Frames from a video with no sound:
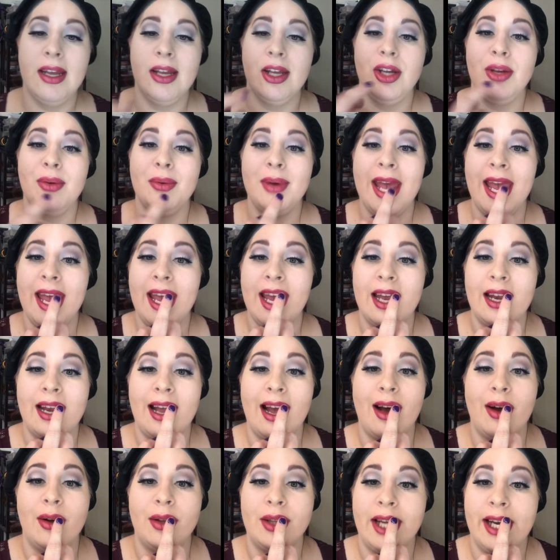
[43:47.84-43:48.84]
you can
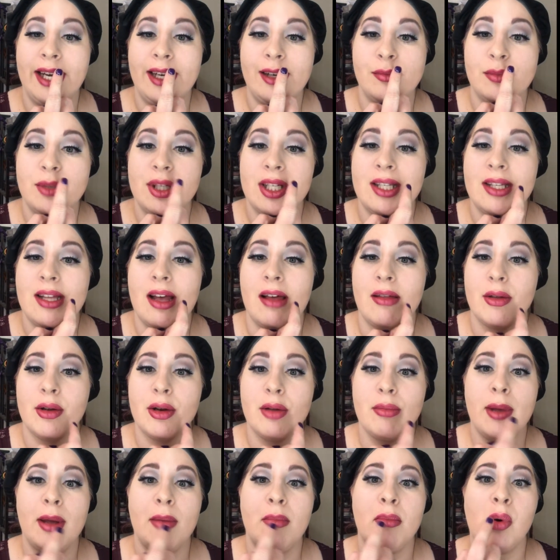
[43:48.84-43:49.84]
outline them just that
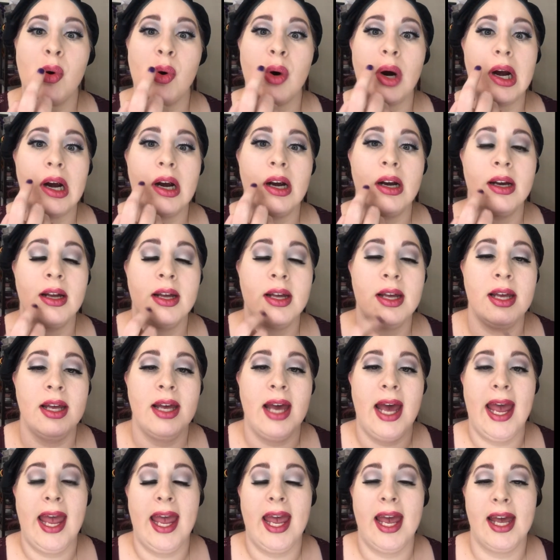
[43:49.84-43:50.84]
little bit more
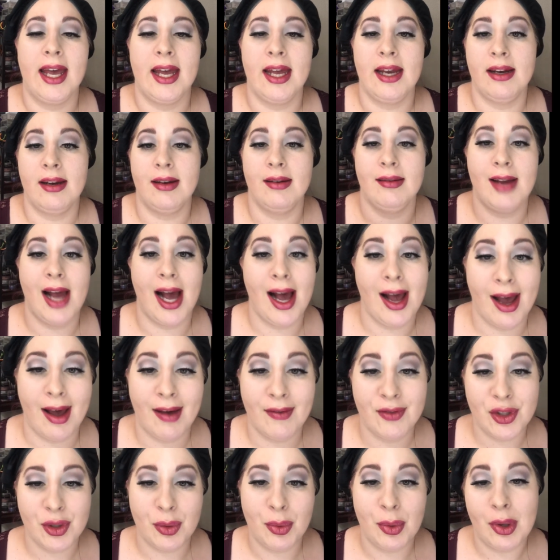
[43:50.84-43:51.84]
and not
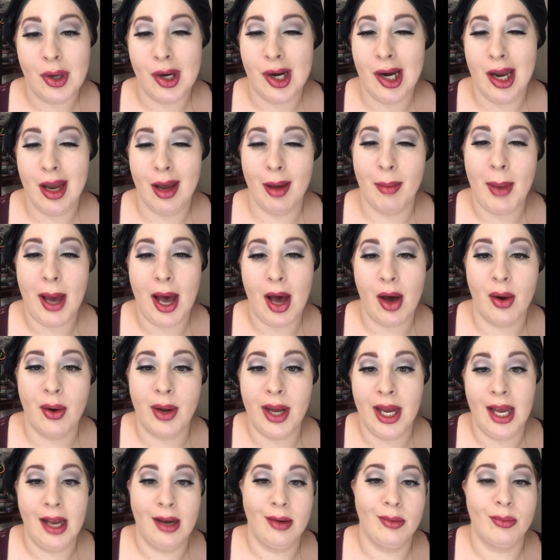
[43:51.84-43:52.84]
have to worry
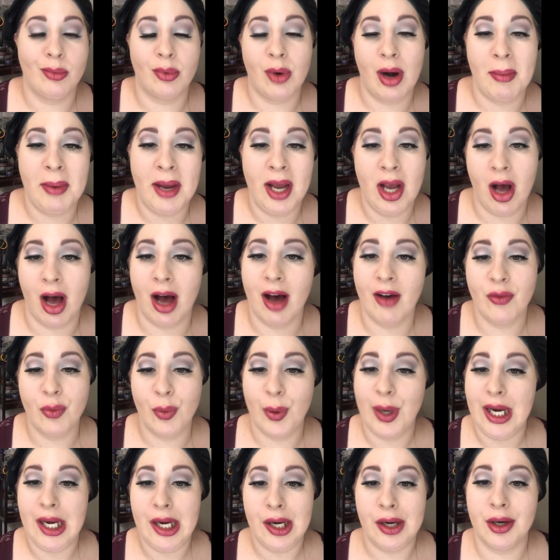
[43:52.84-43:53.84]
about it rubbing off
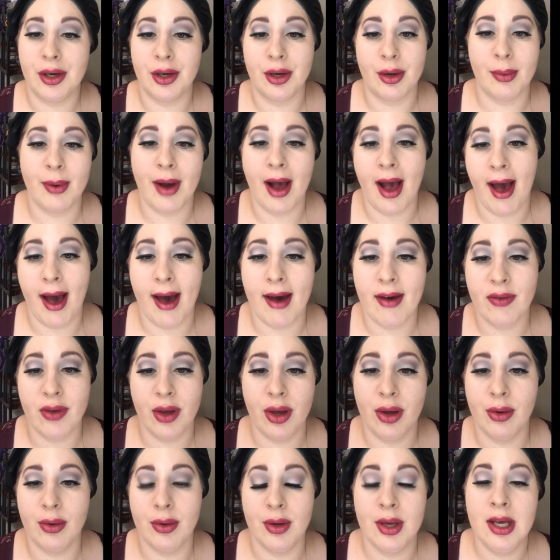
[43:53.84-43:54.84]
weird or what have
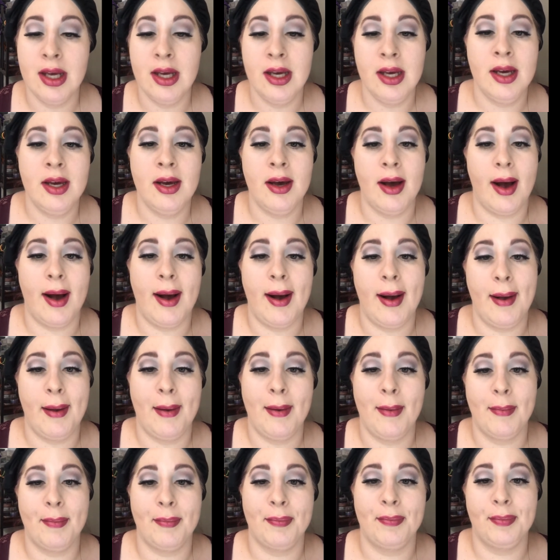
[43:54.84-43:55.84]
you.
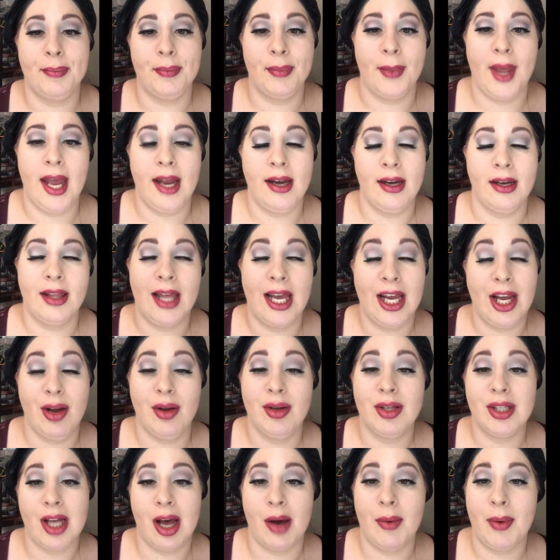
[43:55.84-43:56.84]
And like
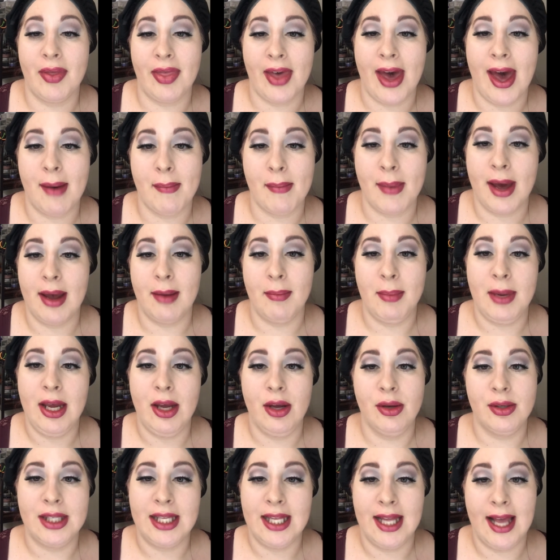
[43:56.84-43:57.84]
you saw with that, by me
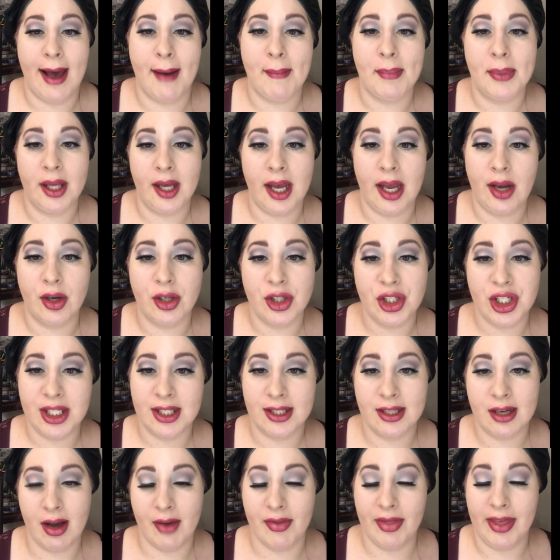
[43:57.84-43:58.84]
using the applicator
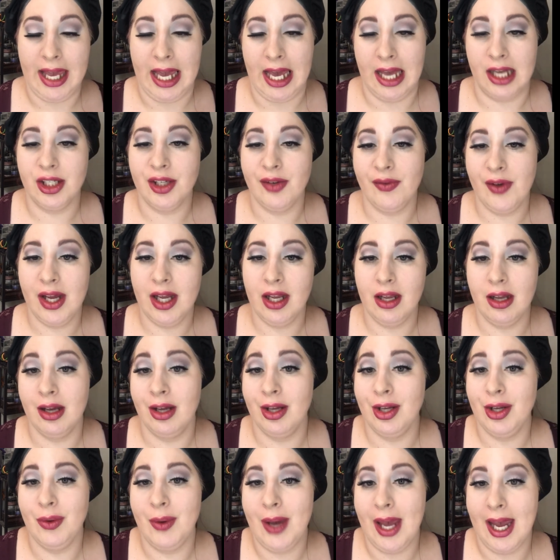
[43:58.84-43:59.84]
just on the edge of it,
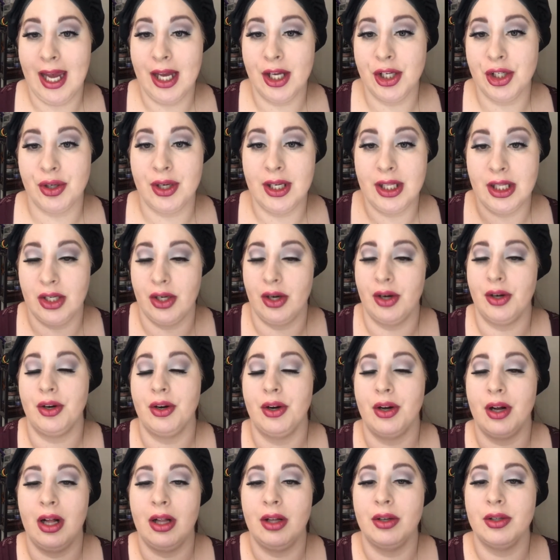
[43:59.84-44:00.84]
you can treat the
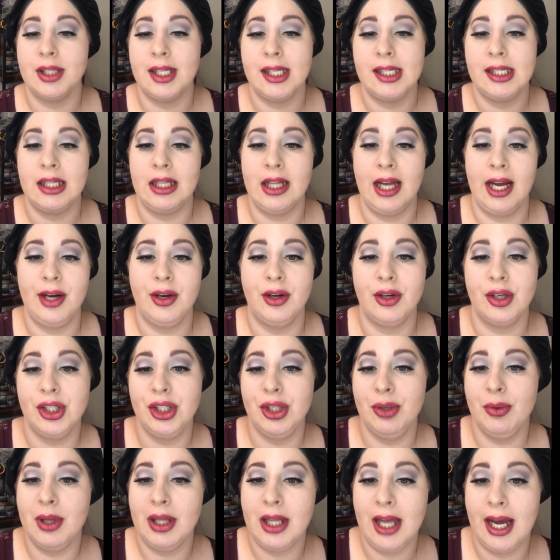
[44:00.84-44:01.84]
darker colors as a liner and
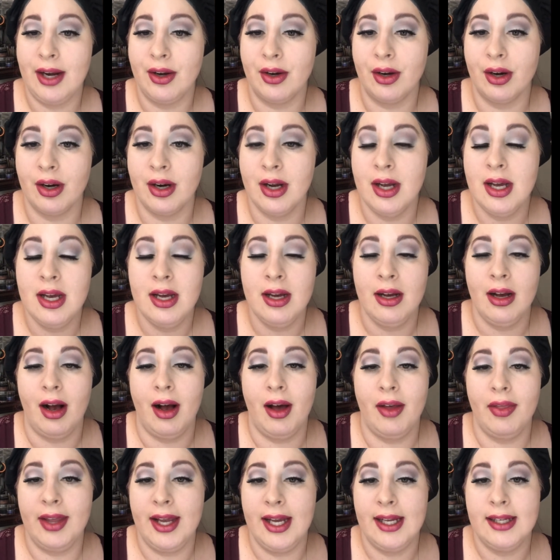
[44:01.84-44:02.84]
do a lighter
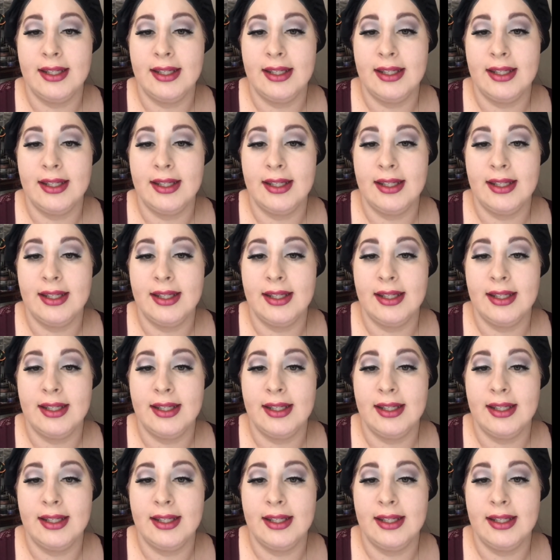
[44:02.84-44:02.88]
on the